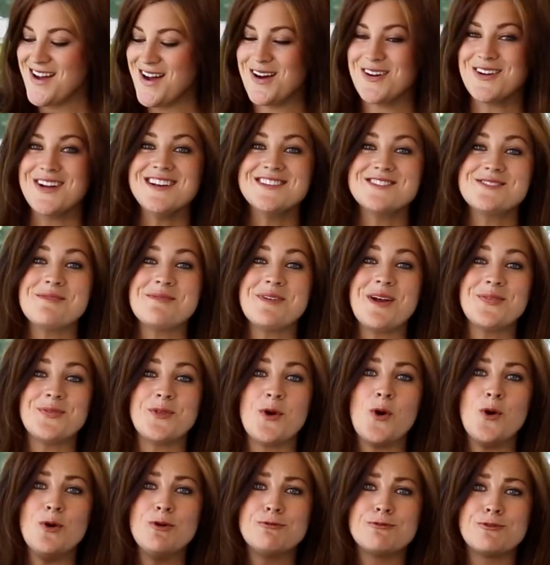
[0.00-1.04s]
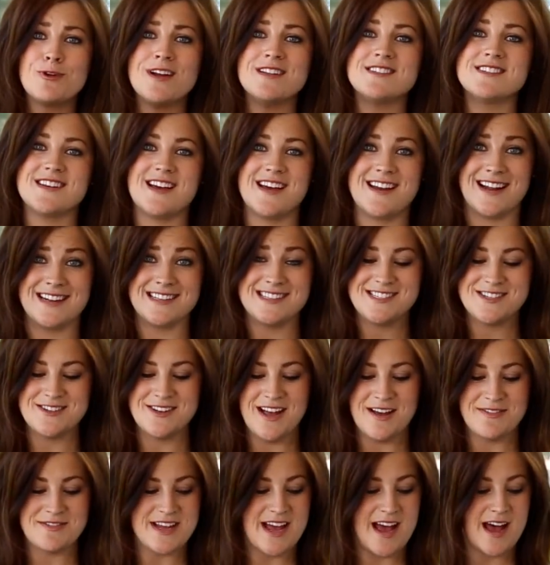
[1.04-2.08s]
Okay, so I've got the whole front done. I still
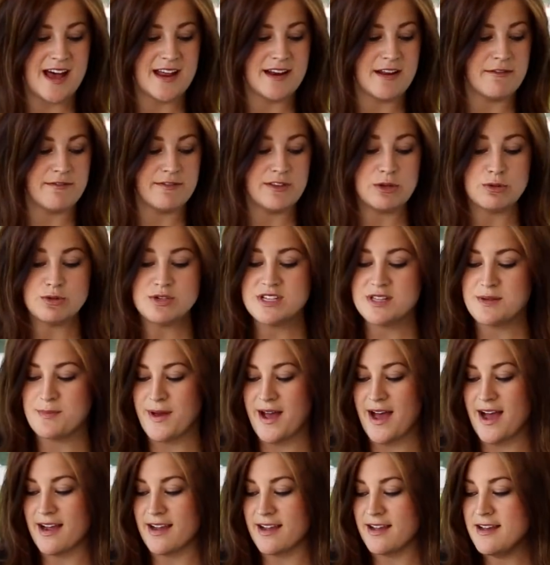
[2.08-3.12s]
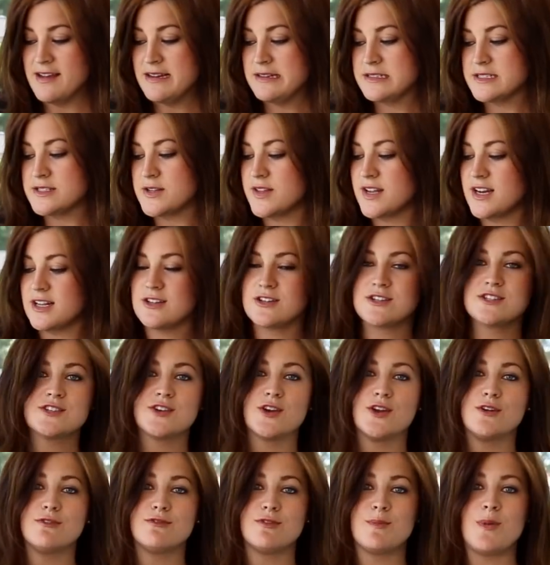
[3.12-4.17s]
have to add a few to the back so that it looks
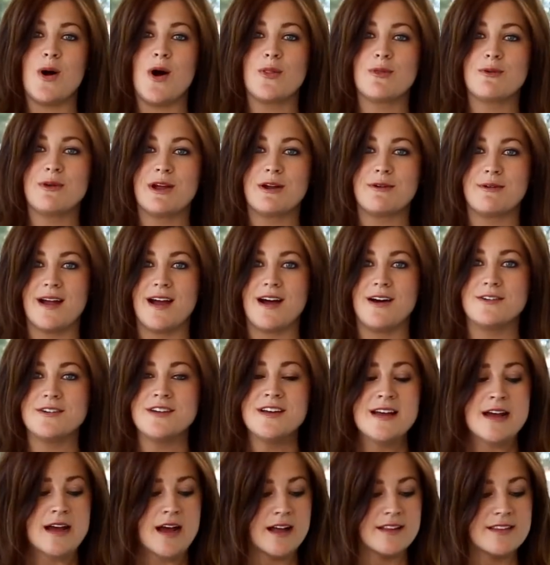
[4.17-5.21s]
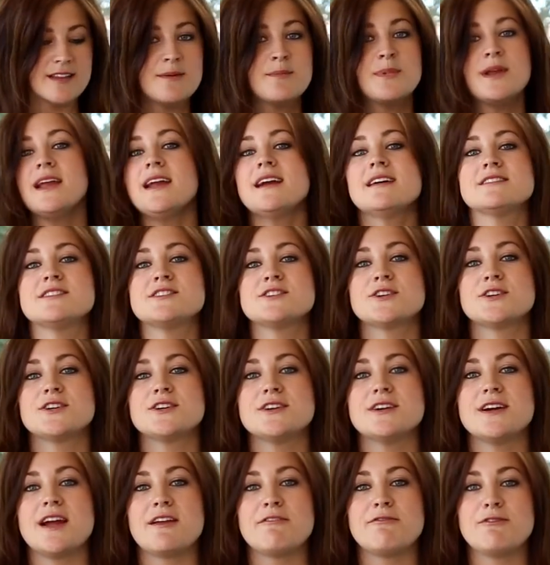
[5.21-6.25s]
good from all the way around. Let me
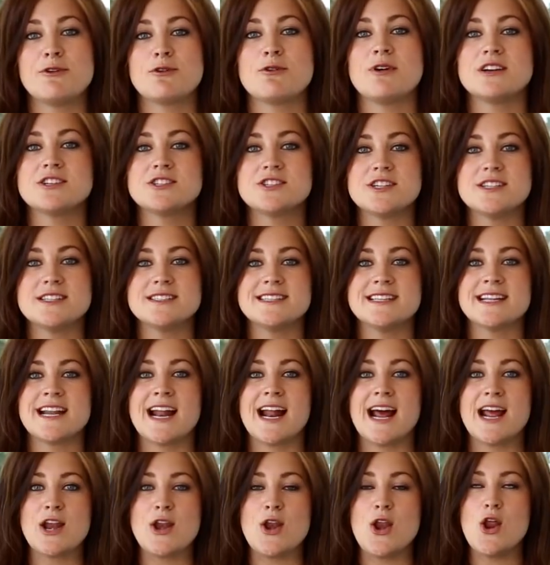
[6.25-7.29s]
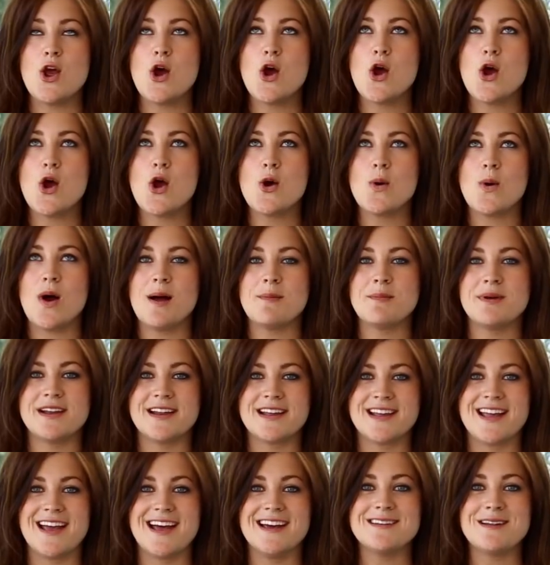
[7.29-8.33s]
answer a few questions that I know I'm gonna
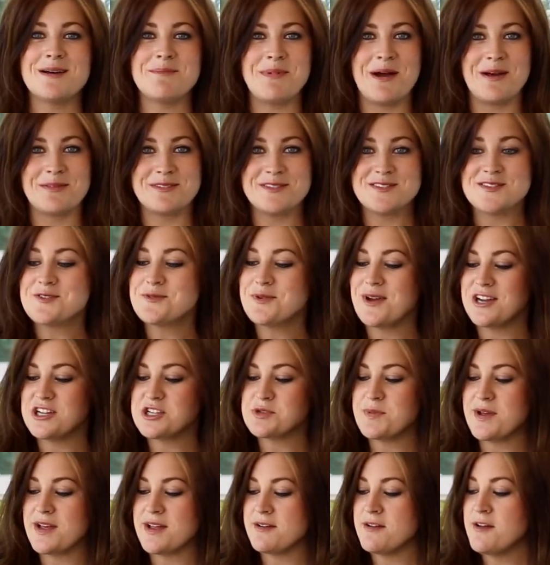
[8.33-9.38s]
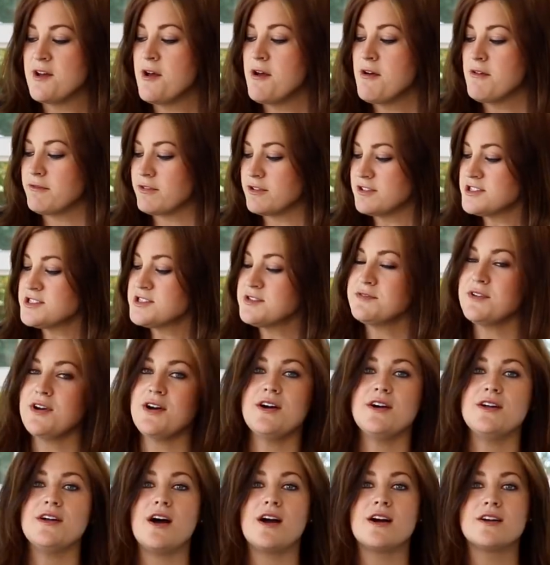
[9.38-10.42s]
get about this arrangement. First of
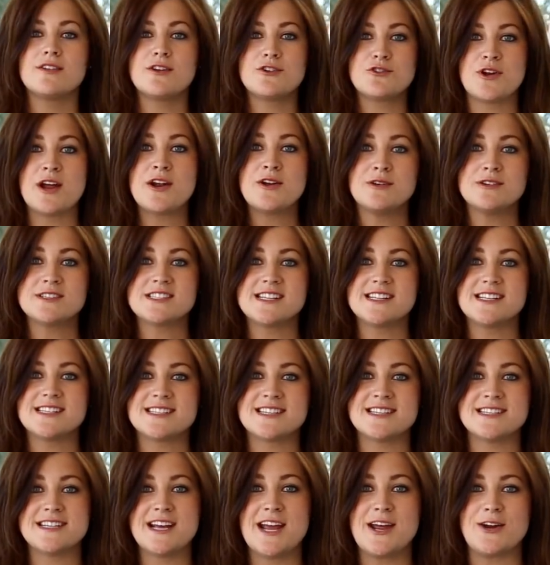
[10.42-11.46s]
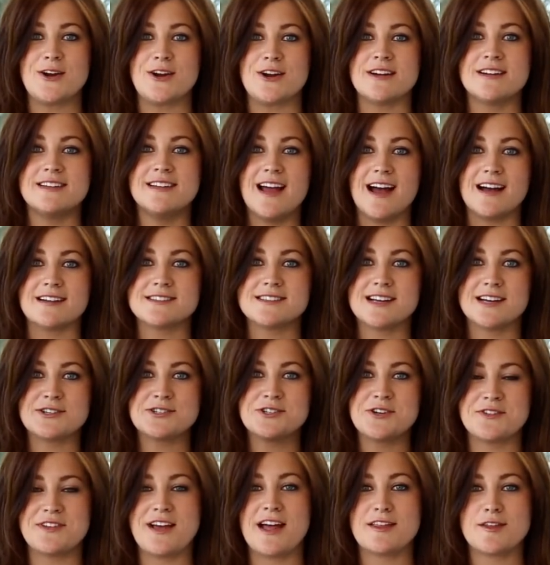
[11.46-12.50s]
all, are there drain holes in this container? Yes, I
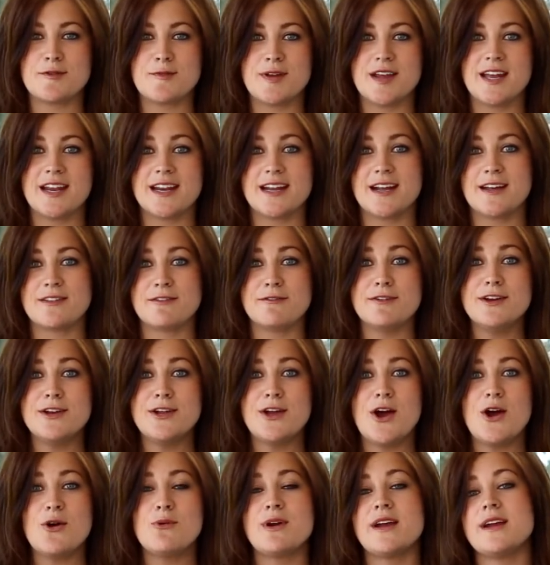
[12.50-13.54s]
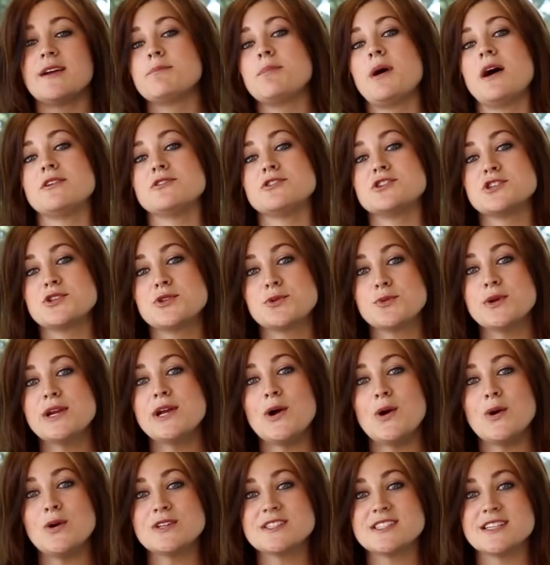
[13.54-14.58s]
showed that at the beginning of the video. We punched three
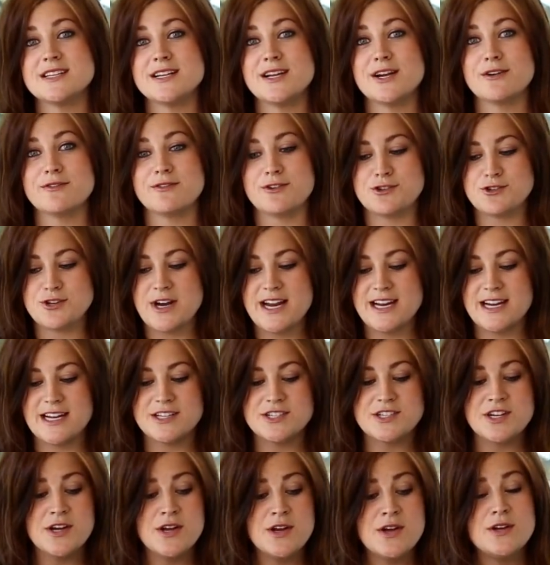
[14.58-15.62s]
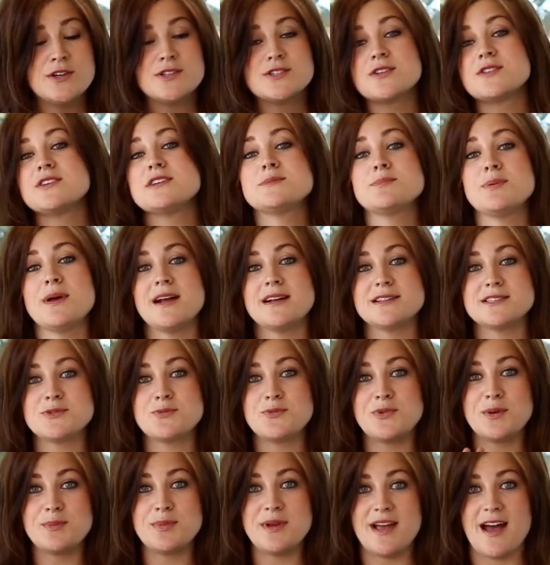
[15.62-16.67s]
holes in here for drainage, so these plants
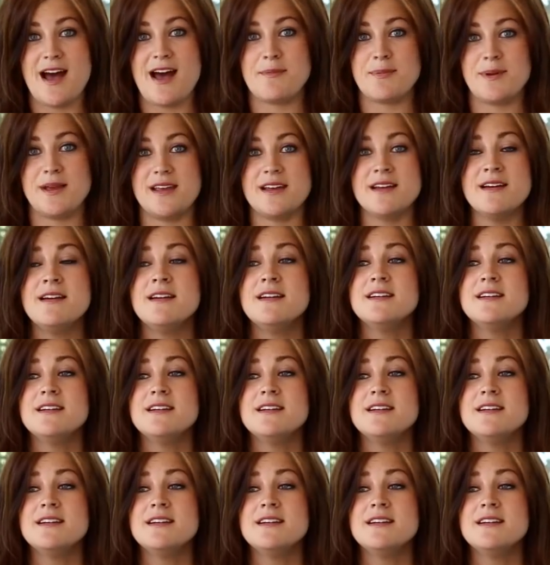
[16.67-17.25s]
will be happy.